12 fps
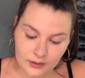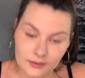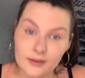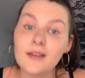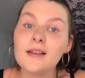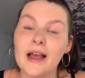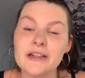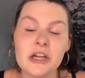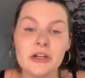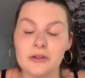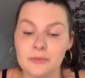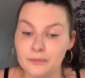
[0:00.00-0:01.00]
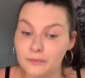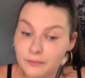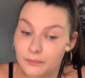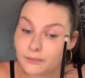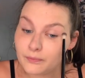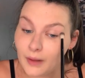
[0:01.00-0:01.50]
This eyeshadow,
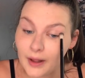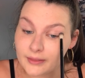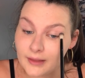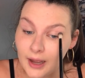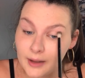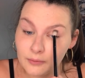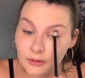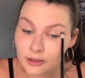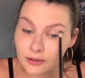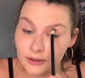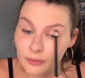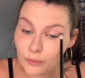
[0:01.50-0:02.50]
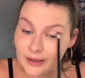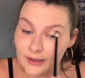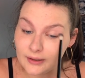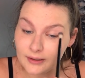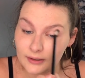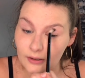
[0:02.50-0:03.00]
I, I'm literally
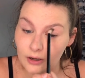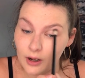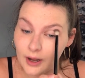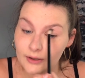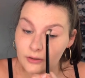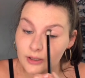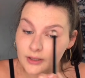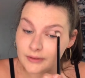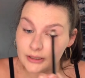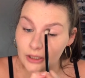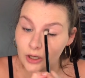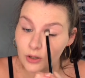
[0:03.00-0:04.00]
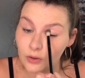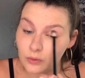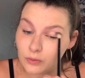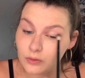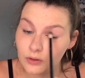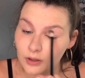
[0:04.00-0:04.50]
winging it, y'all. I don't even
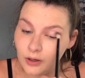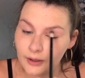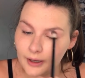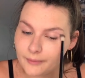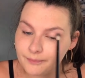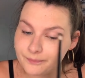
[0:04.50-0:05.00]
know. Okay,